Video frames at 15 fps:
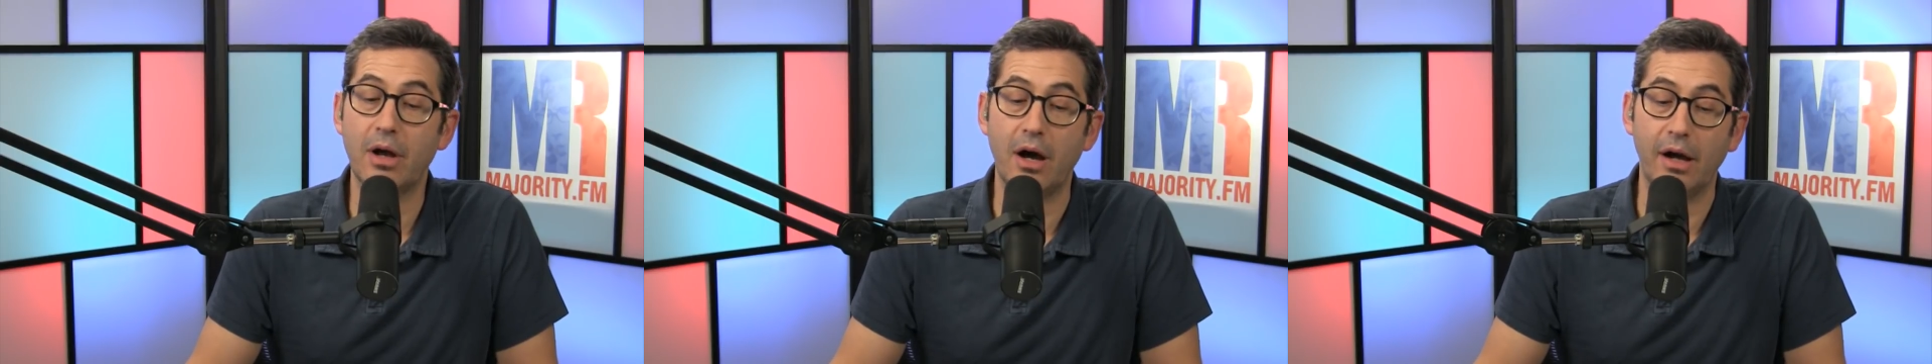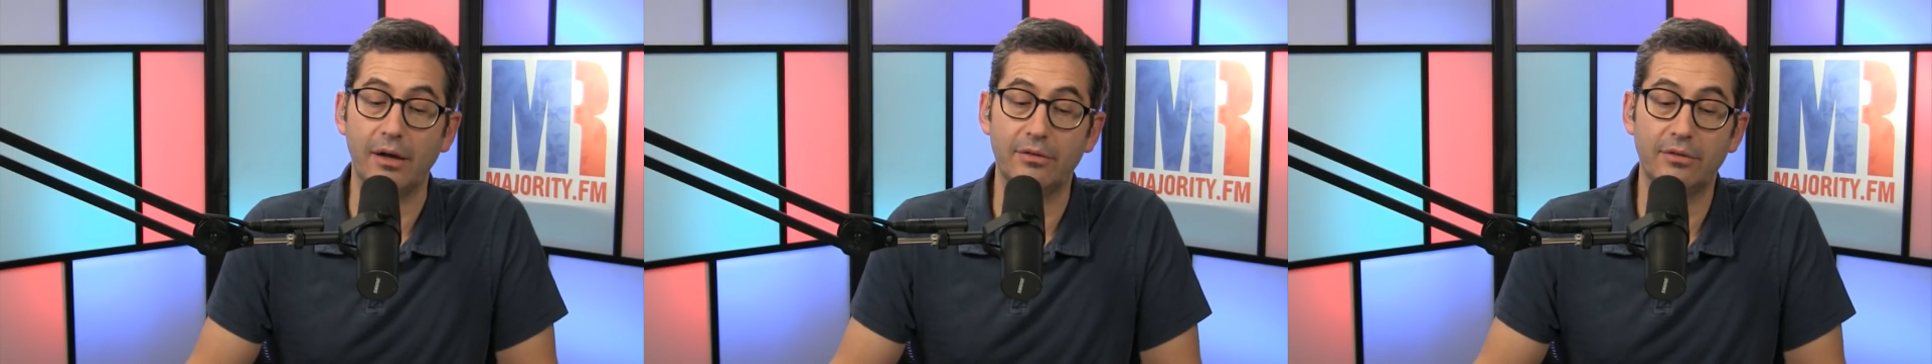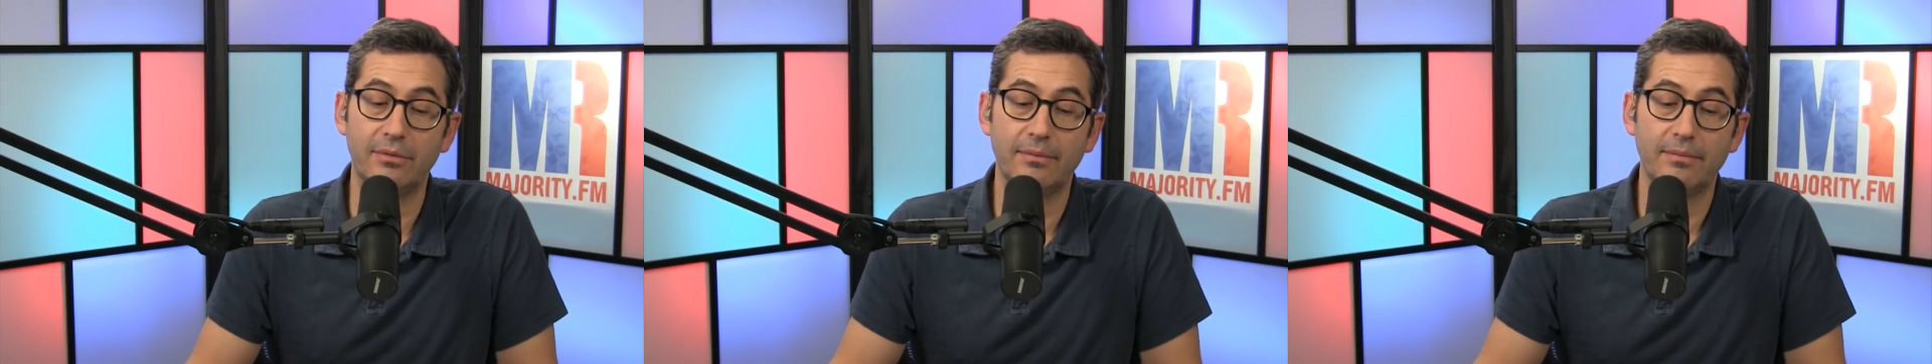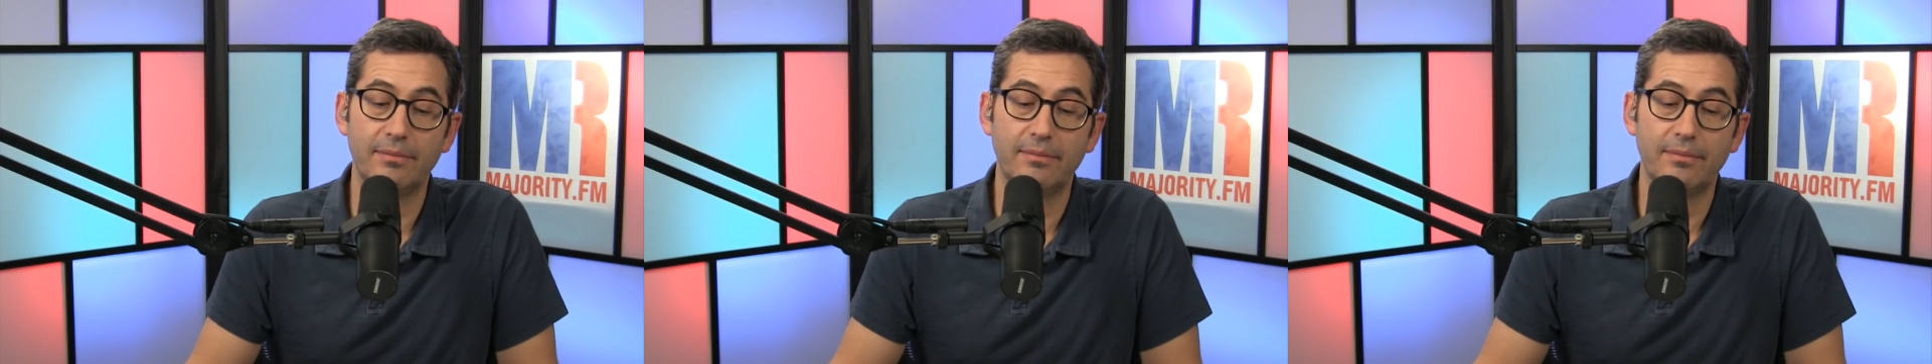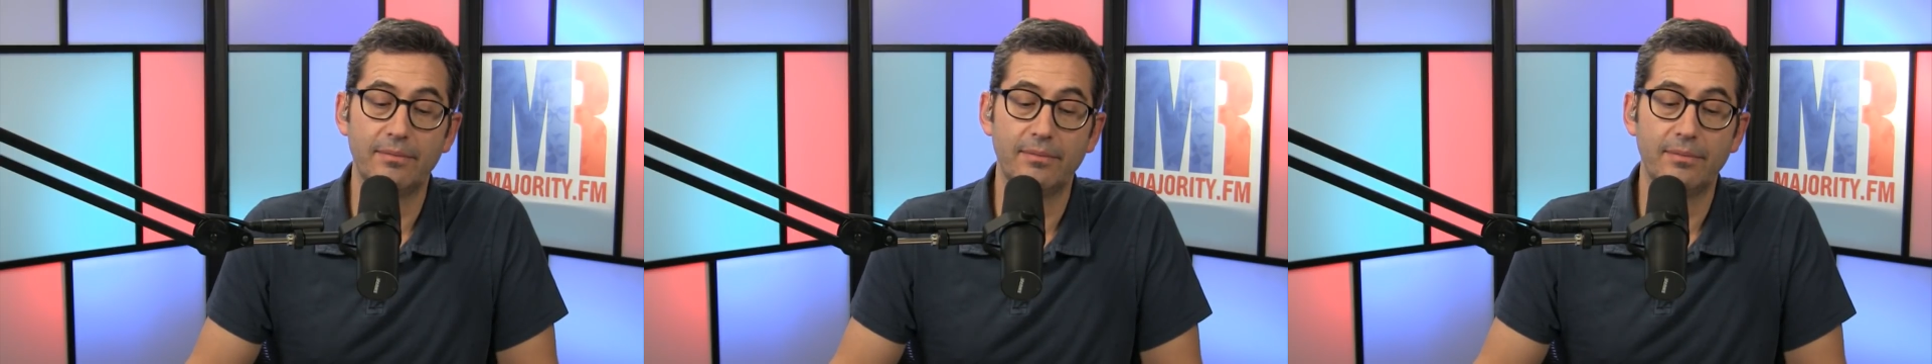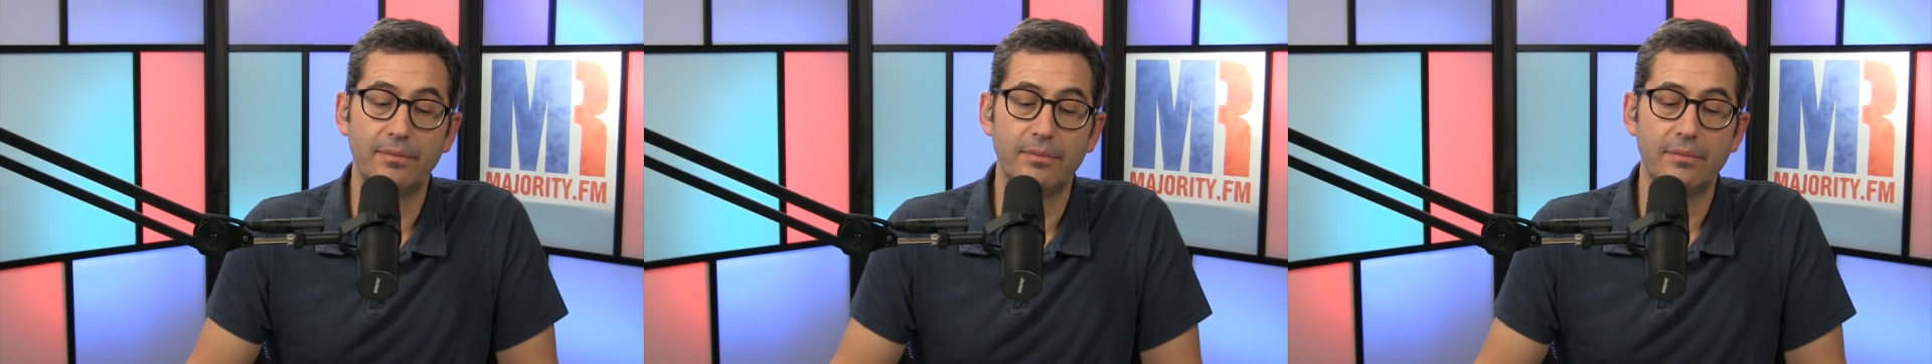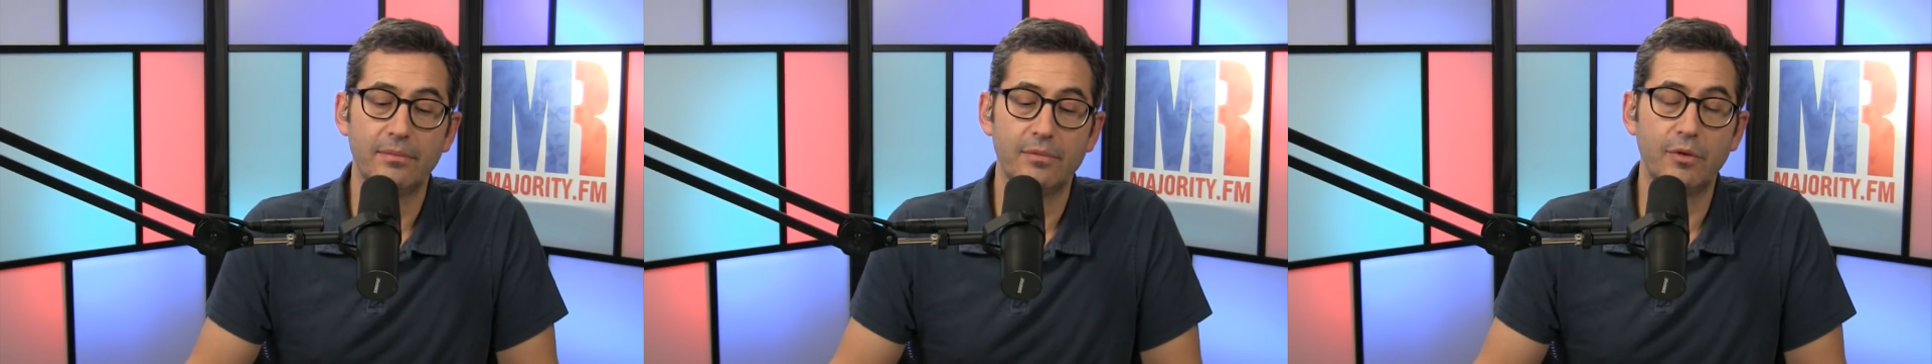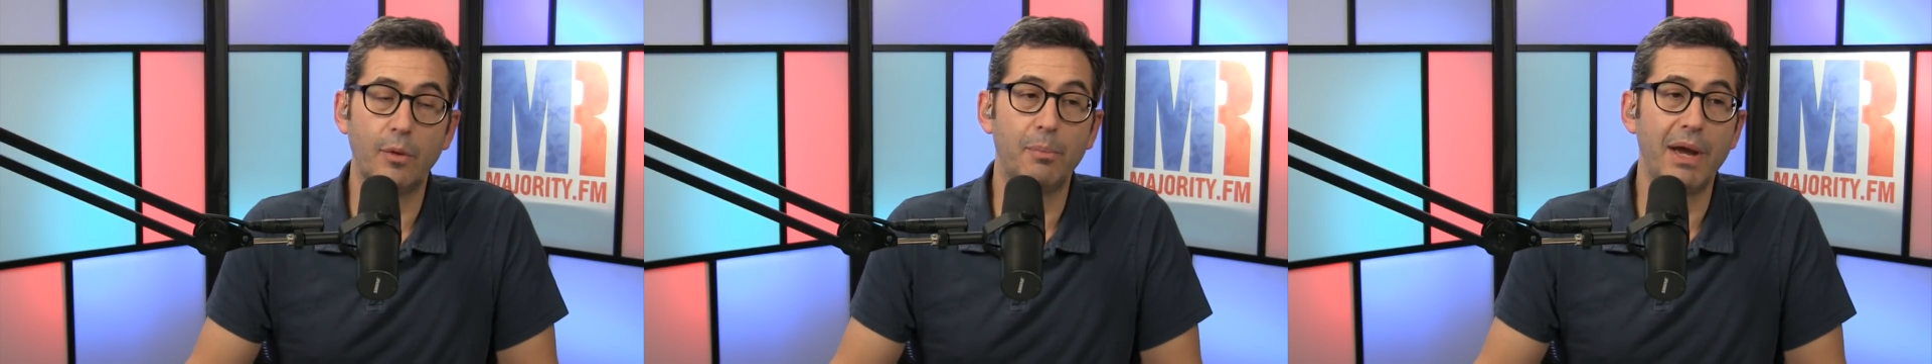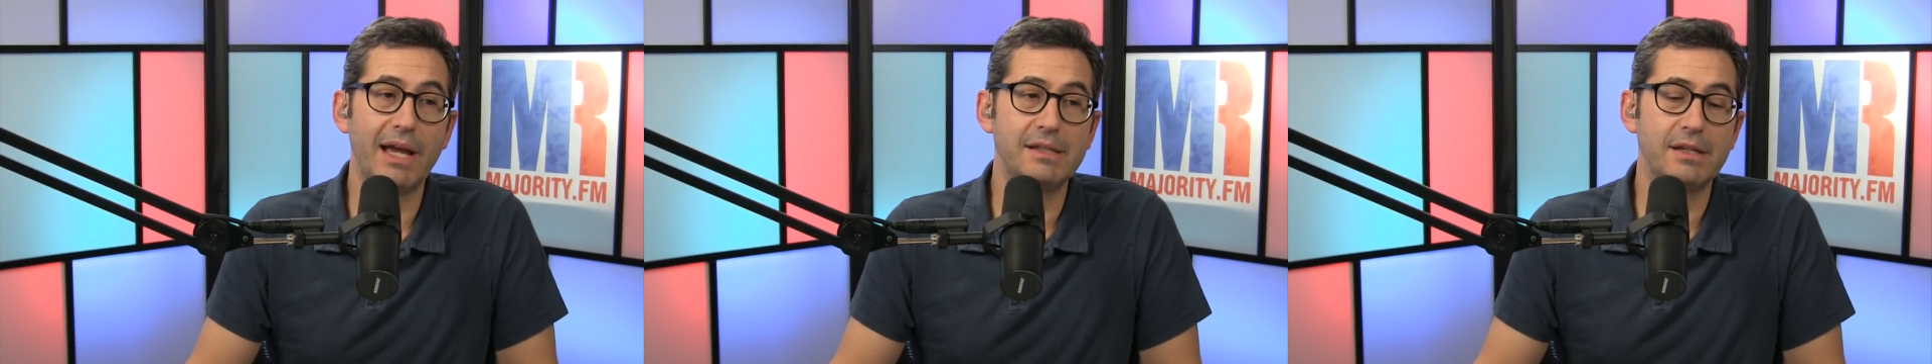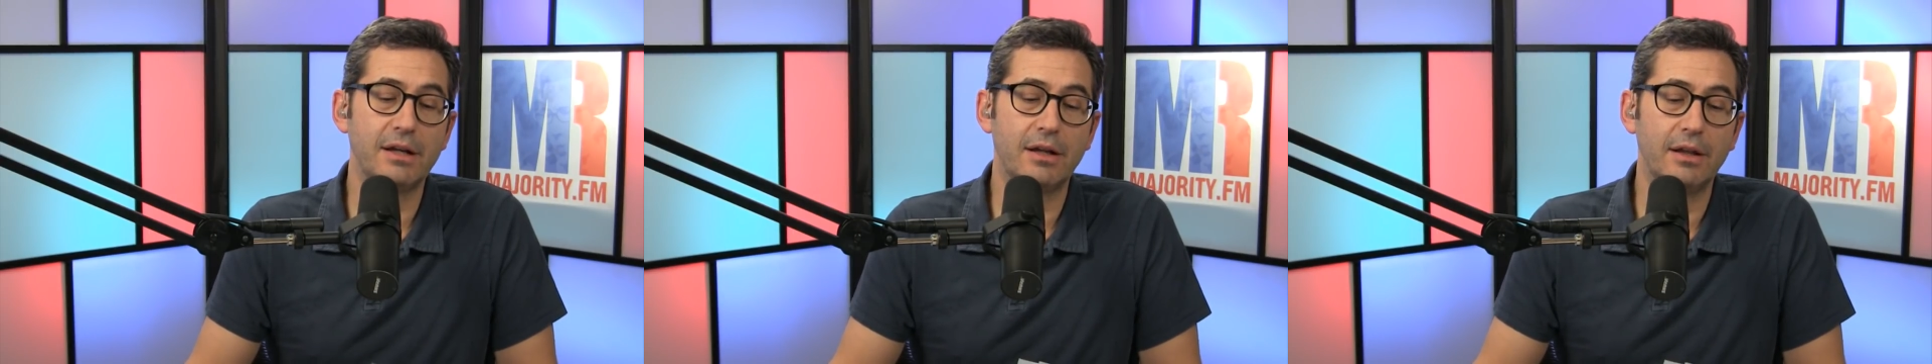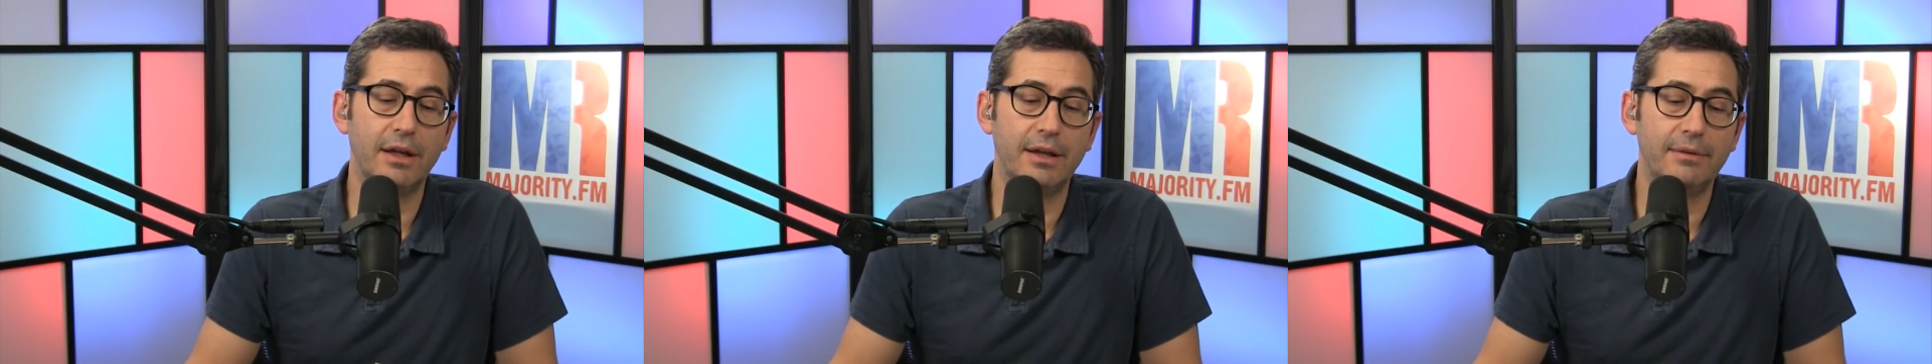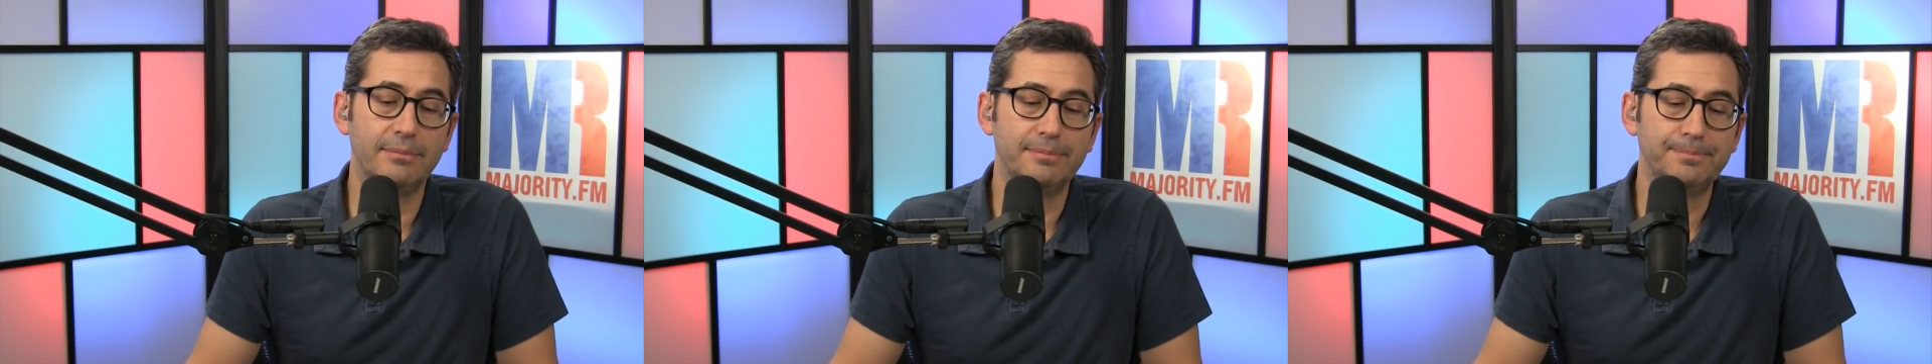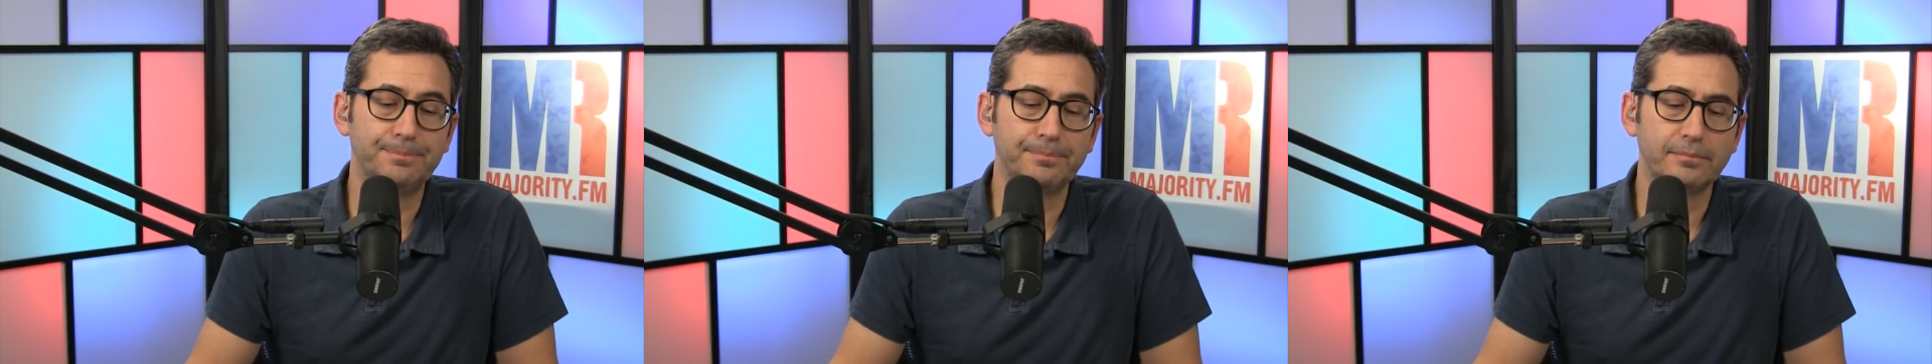cause. So basically,